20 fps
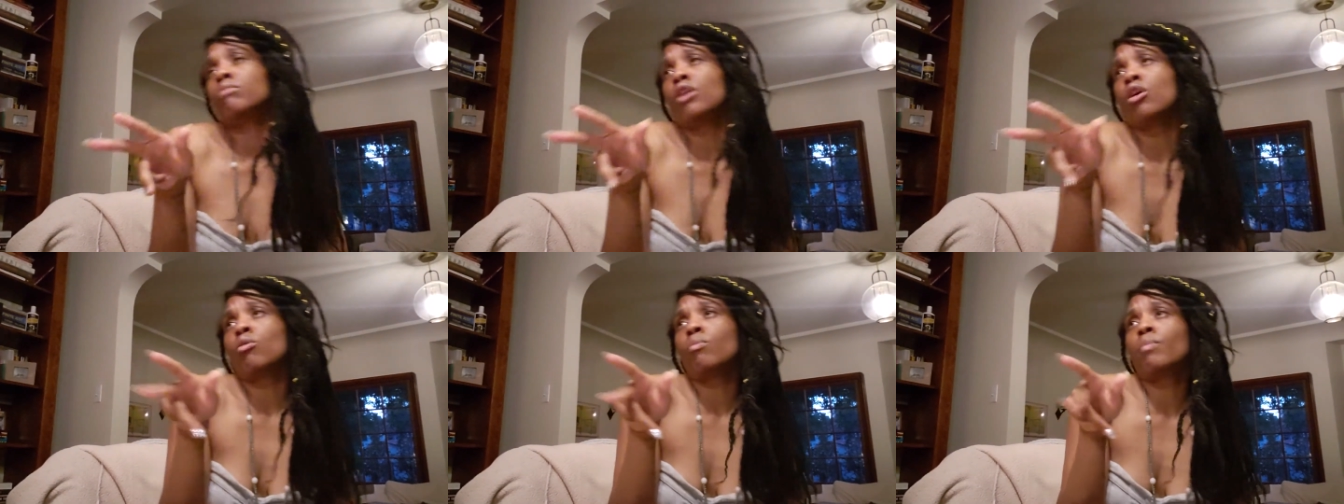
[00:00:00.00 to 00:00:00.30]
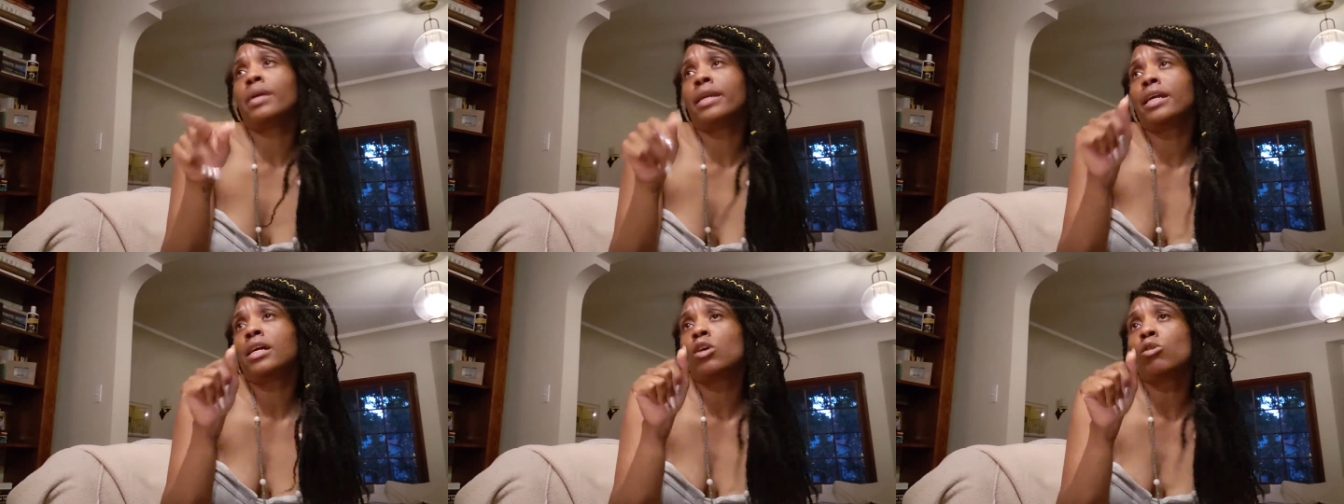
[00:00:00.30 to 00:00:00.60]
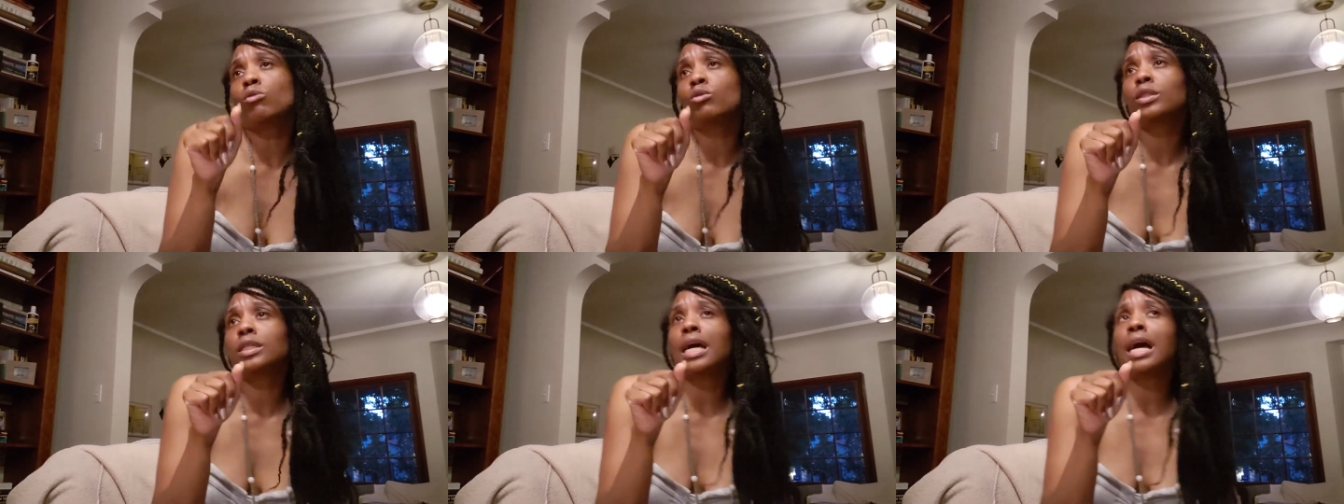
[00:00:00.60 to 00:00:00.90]
nobody
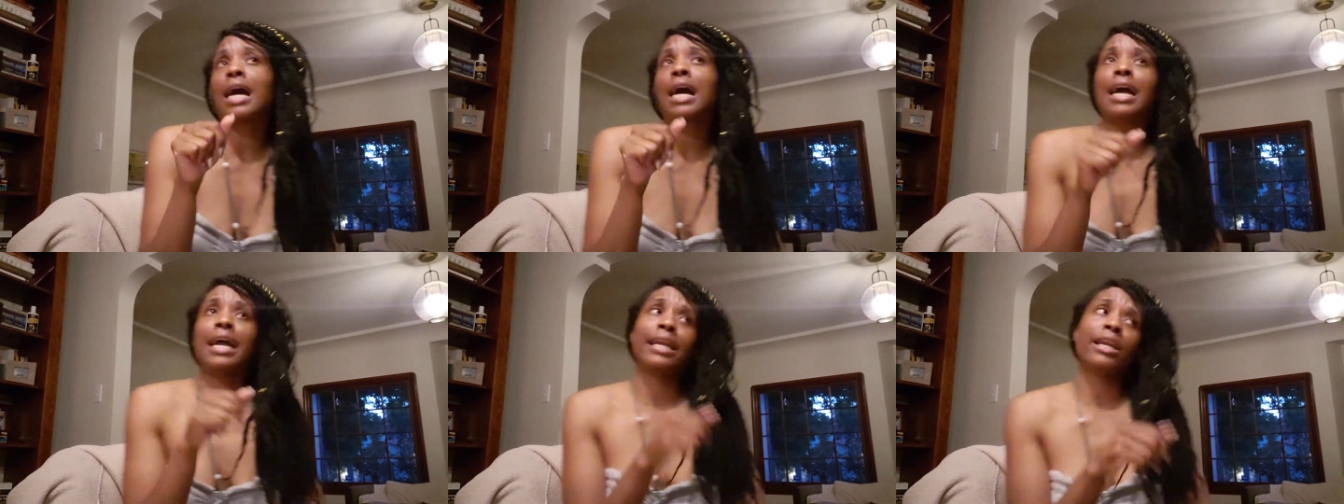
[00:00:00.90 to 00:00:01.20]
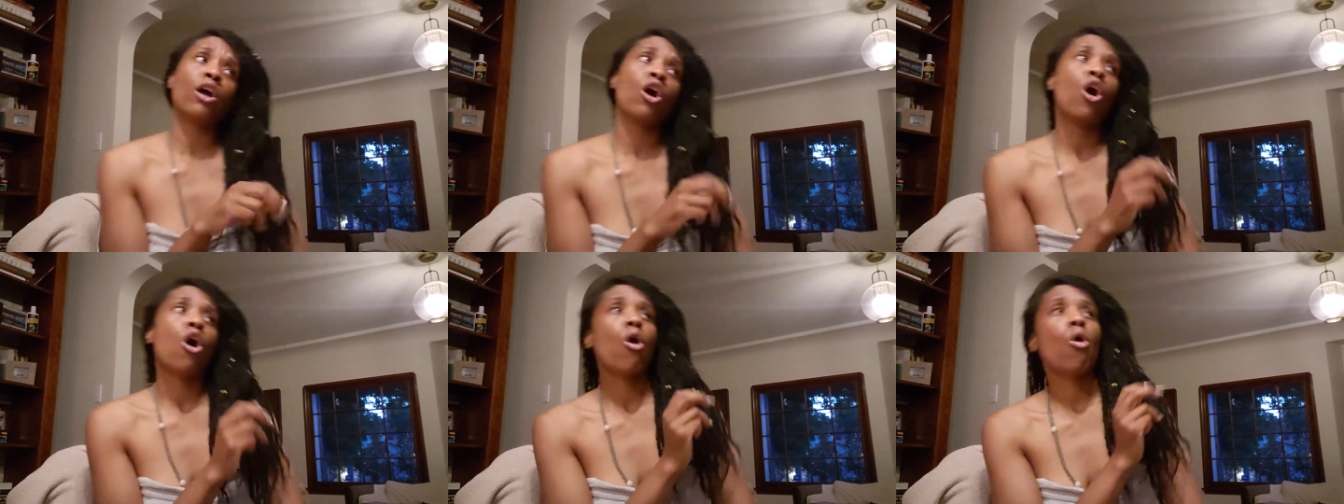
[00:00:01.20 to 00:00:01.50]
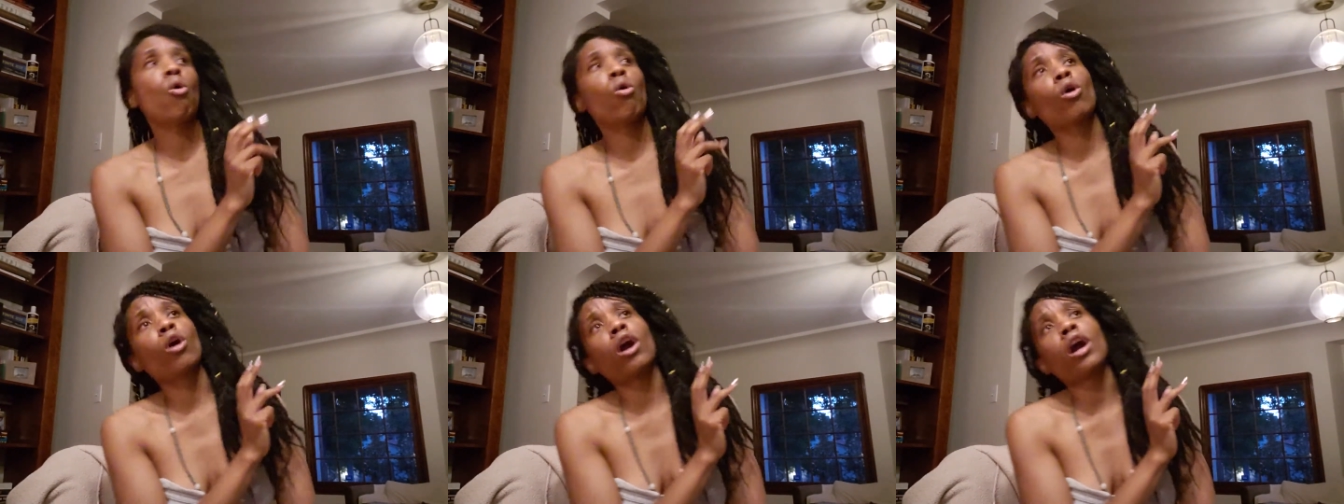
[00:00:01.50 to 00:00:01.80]
cosign,
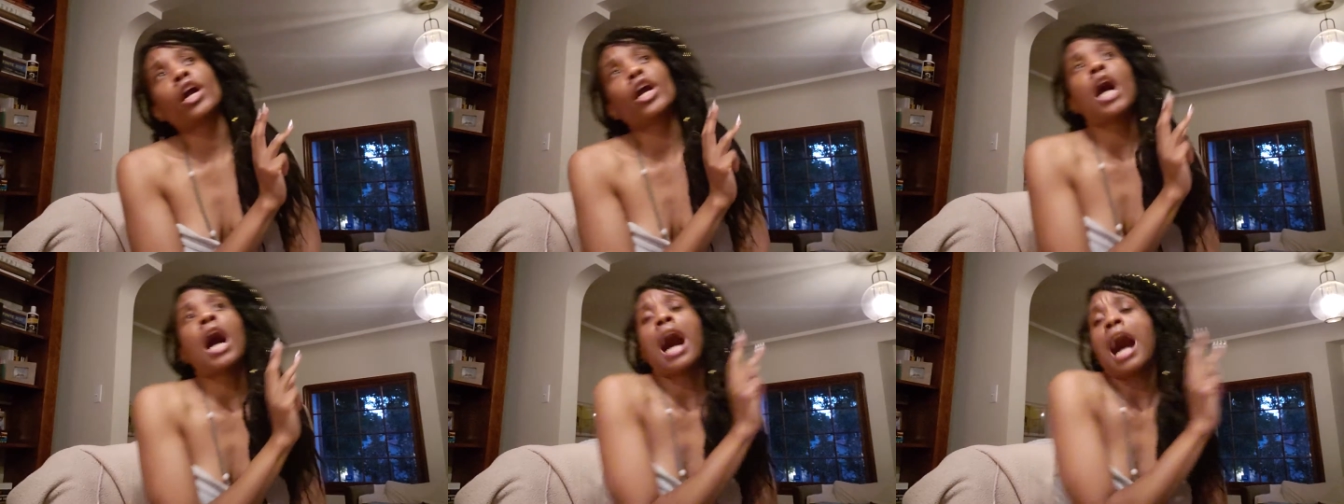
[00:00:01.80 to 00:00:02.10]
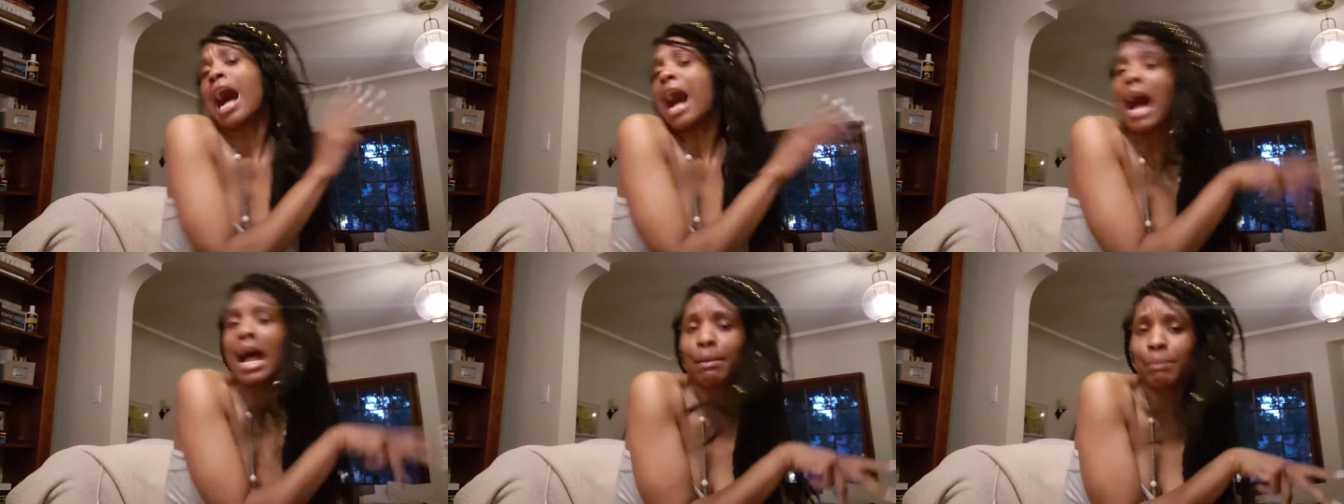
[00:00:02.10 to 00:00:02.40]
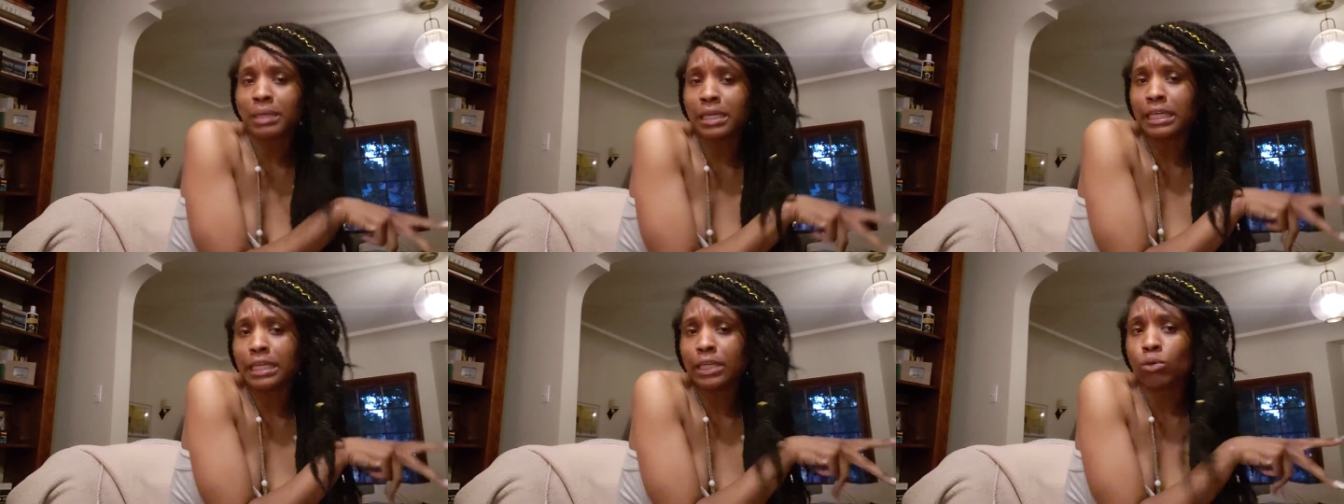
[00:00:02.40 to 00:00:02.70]
or I'm
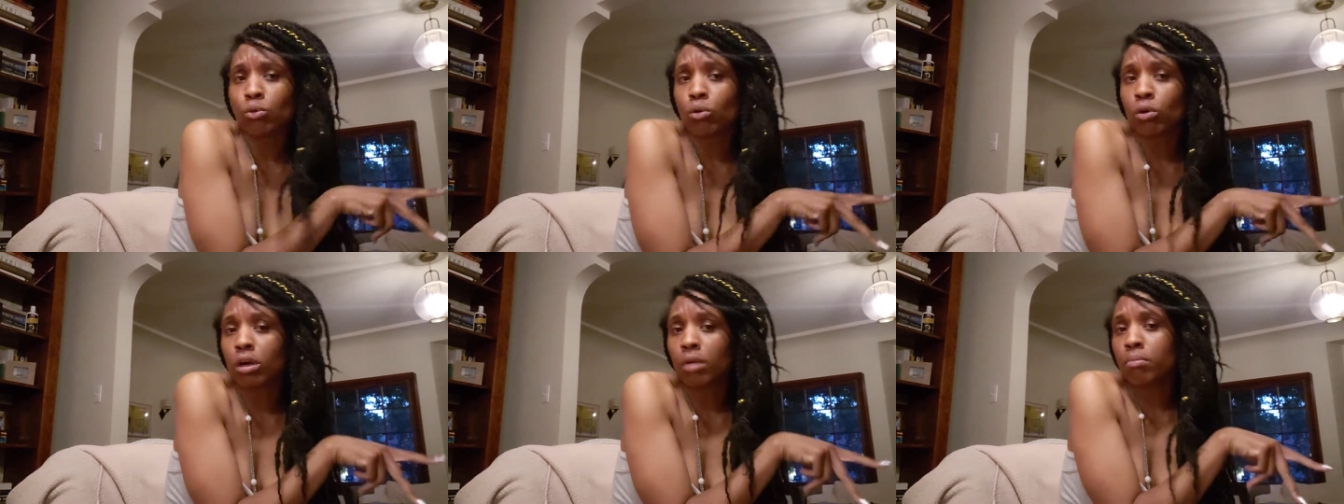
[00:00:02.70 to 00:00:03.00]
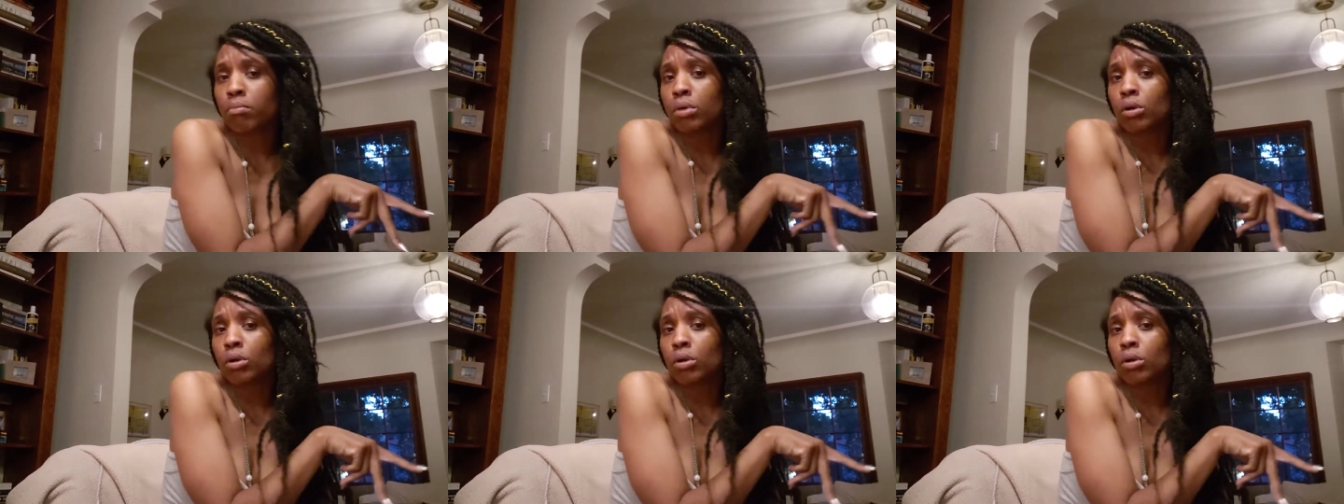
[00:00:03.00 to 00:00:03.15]
Eeyore,